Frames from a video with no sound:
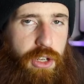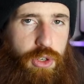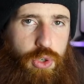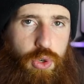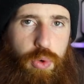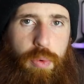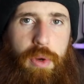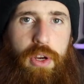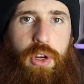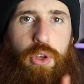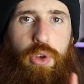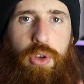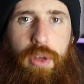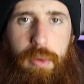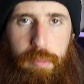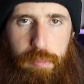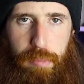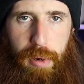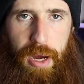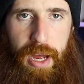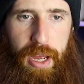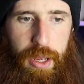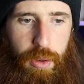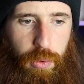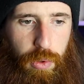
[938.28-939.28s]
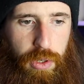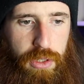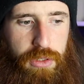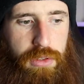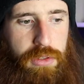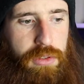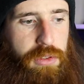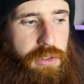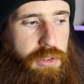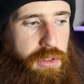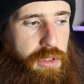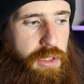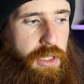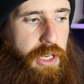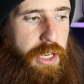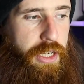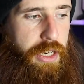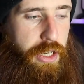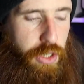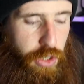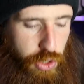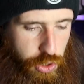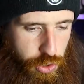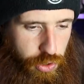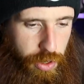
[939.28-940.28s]
to where you can buy one in
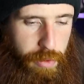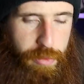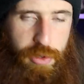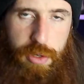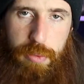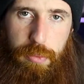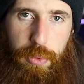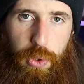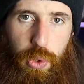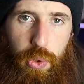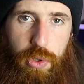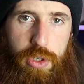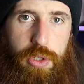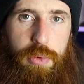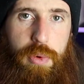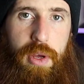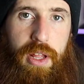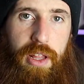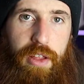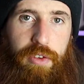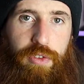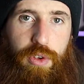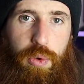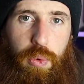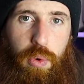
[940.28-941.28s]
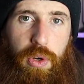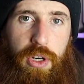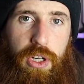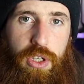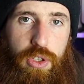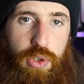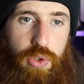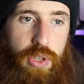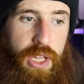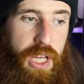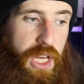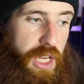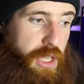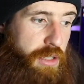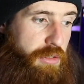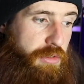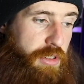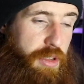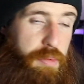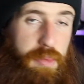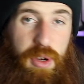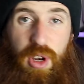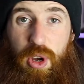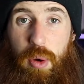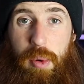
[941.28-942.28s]
the description below as well if you want to do that.
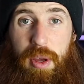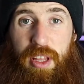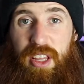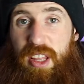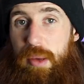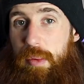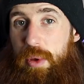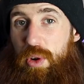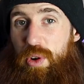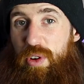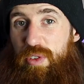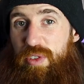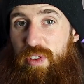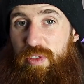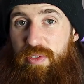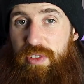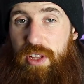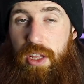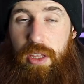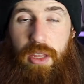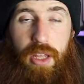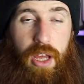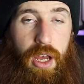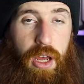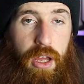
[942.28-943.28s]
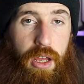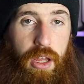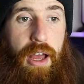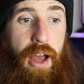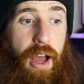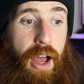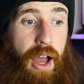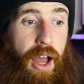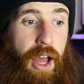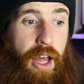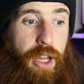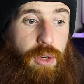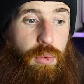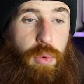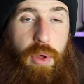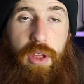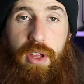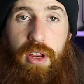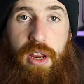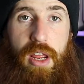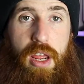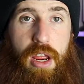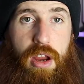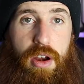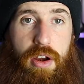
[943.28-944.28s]
Leave me a comment, let me know if you've done that. And while
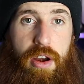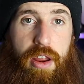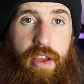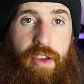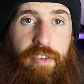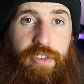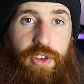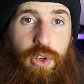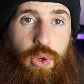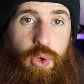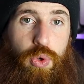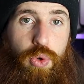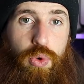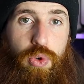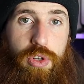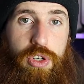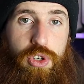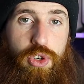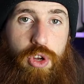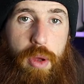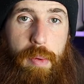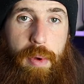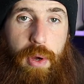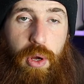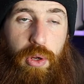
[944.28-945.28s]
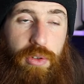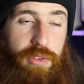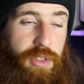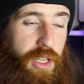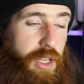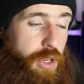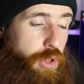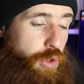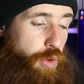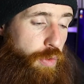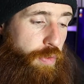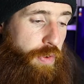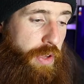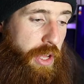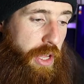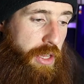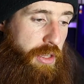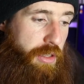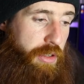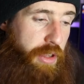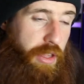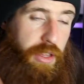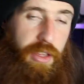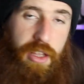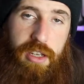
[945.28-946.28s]
you're here, if you do enjoy my content, don't forget
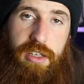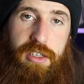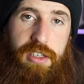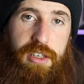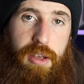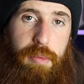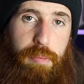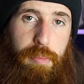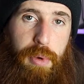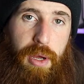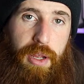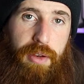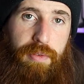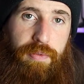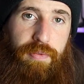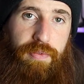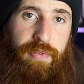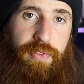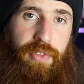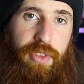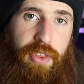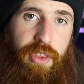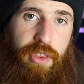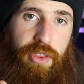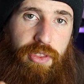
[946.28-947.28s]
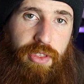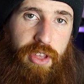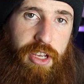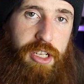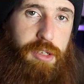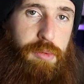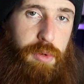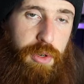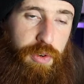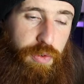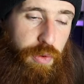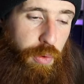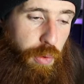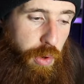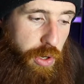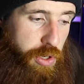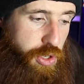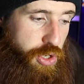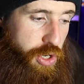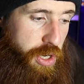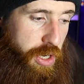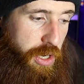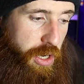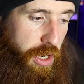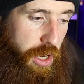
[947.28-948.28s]
to click that sub button. Thanks so much for
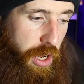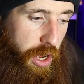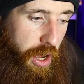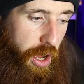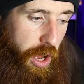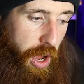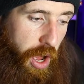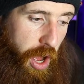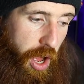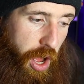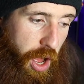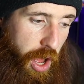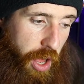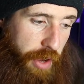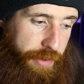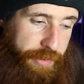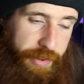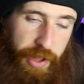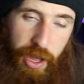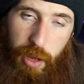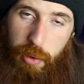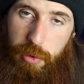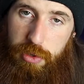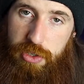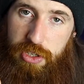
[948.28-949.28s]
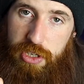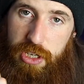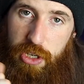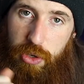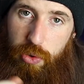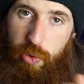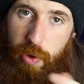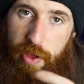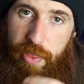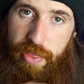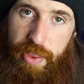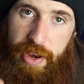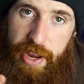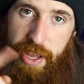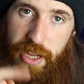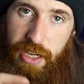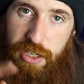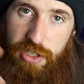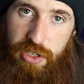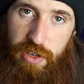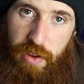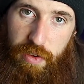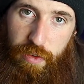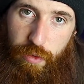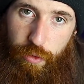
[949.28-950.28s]
watching, and I will see you in the
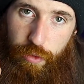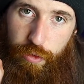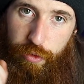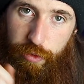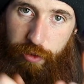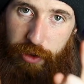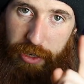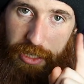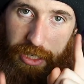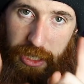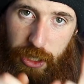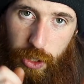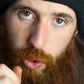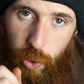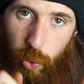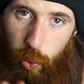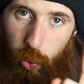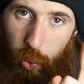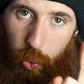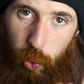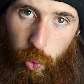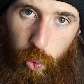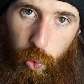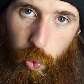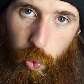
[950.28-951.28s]
next video.